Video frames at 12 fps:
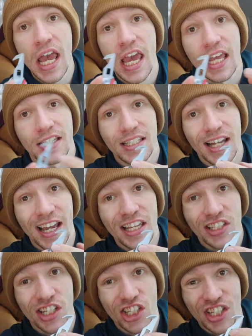it's
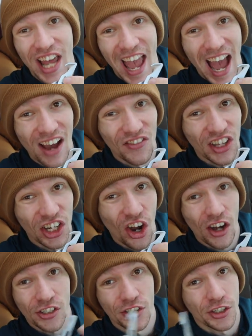nice to just have an
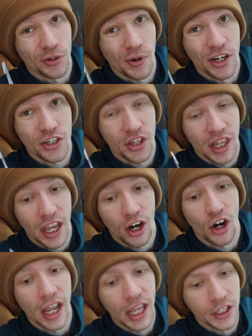oxygen wrench
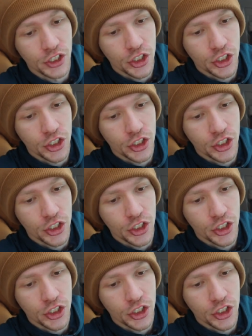there. And